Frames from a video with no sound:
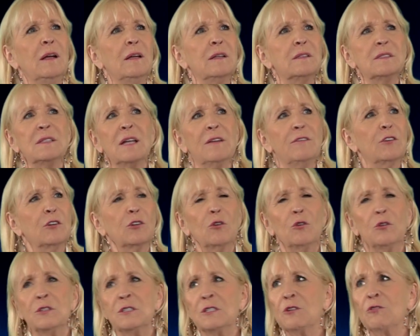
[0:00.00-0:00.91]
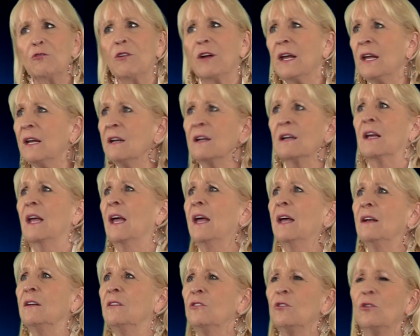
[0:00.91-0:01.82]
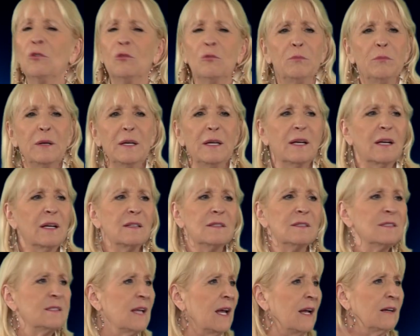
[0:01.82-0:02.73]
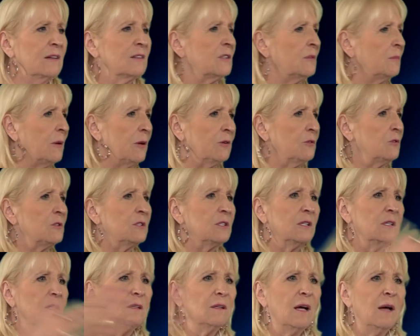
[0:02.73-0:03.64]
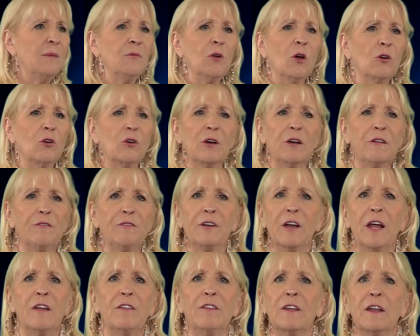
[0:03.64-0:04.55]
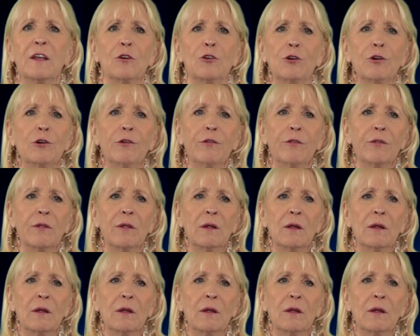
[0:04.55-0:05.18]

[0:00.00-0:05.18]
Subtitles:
It's never going to rain again. Don't be concerned about it. I'm not going to flood the earth.